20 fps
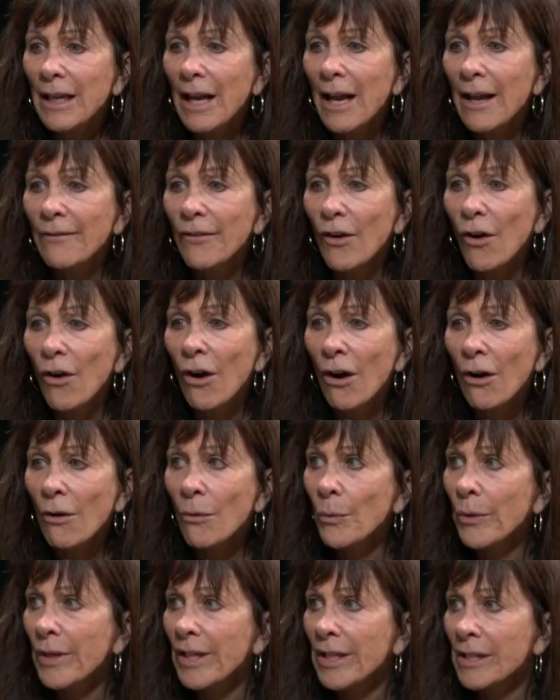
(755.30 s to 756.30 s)
I've
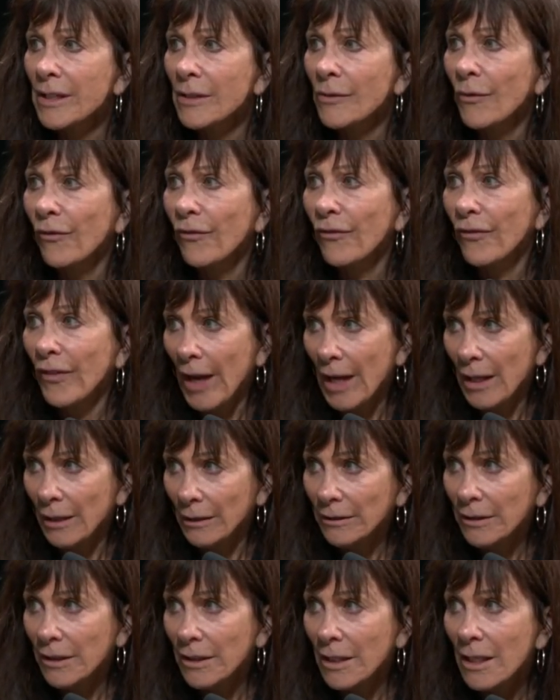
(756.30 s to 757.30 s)
always
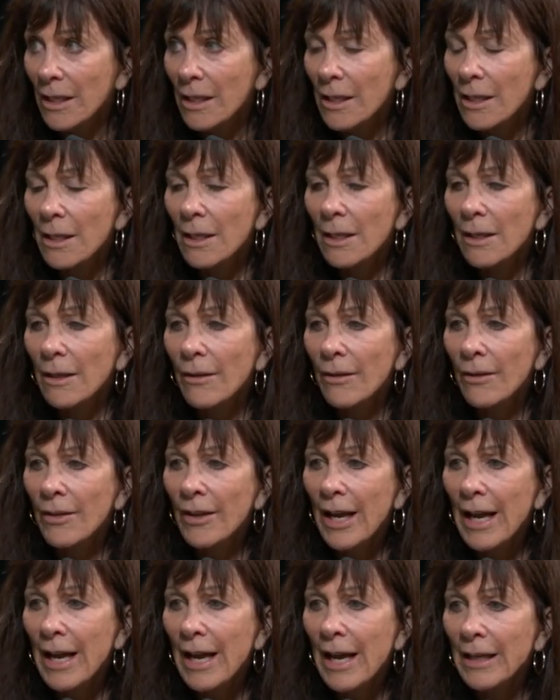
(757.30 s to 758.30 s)
felt
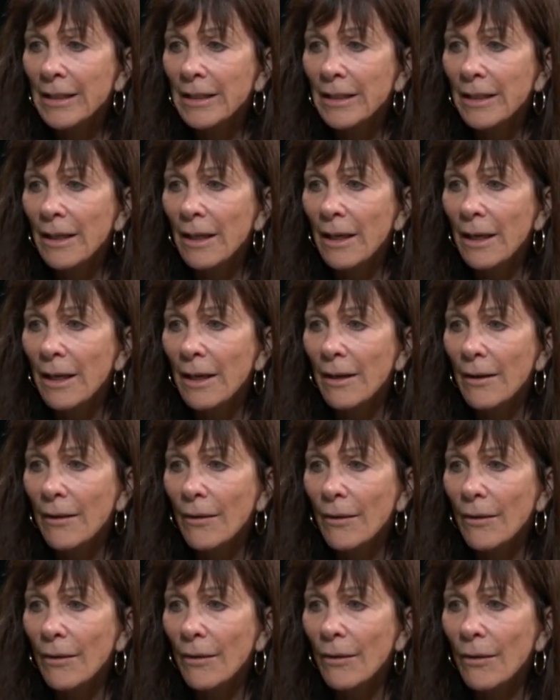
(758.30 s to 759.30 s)
that
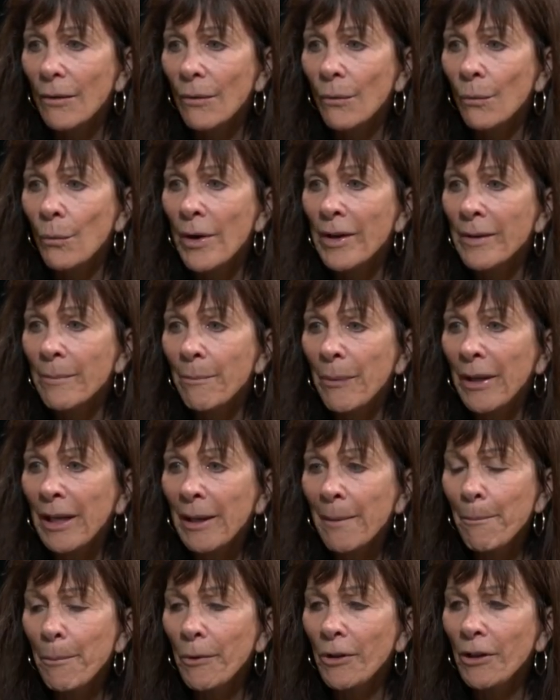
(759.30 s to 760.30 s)
when
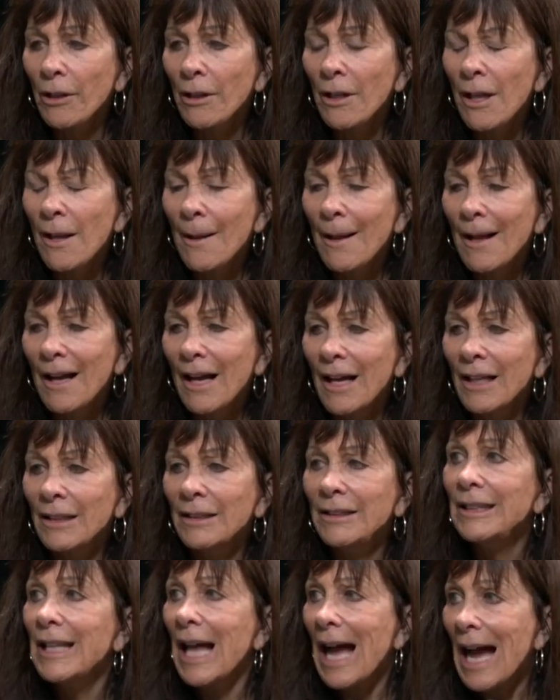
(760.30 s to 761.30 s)
people
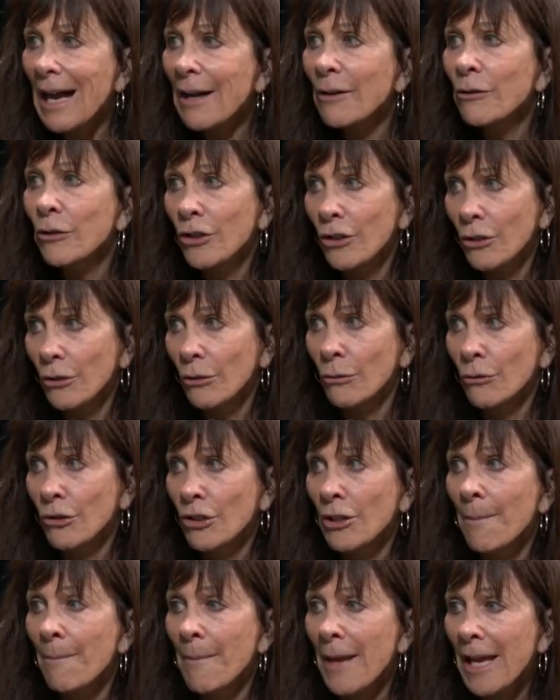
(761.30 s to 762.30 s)
allow you
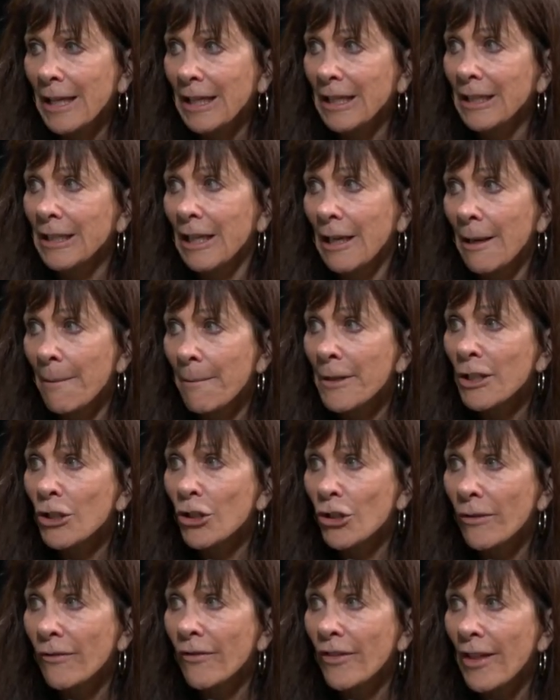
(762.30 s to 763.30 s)
to make an image
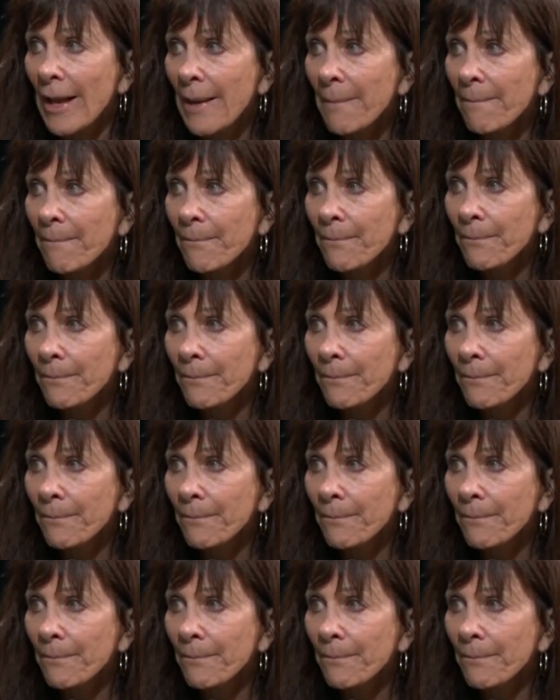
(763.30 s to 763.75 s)
of them,